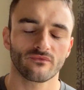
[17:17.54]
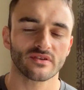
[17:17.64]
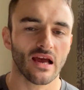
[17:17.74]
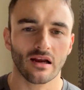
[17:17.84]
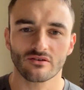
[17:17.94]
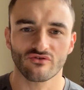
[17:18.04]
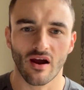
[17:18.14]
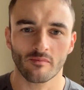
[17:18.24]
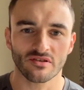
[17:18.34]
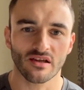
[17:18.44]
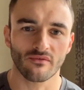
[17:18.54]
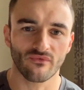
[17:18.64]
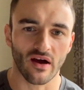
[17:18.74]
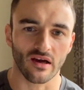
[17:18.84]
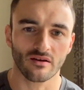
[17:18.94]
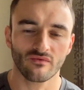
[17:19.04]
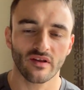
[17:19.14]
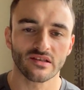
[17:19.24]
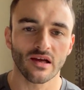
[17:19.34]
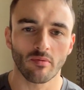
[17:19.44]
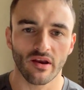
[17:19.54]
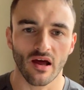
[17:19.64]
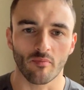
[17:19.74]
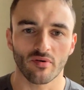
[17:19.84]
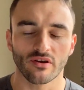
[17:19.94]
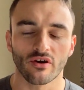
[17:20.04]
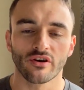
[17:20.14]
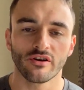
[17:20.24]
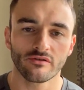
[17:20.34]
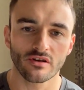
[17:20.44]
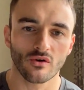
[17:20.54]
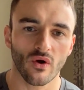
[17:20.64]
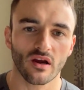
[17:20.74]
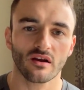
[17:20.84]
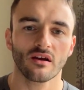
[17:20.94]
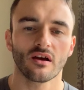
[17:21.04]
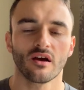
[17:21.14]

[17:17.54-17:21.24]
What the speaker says: 10 grams instead of 5, they're doubling up. You can use it quicker.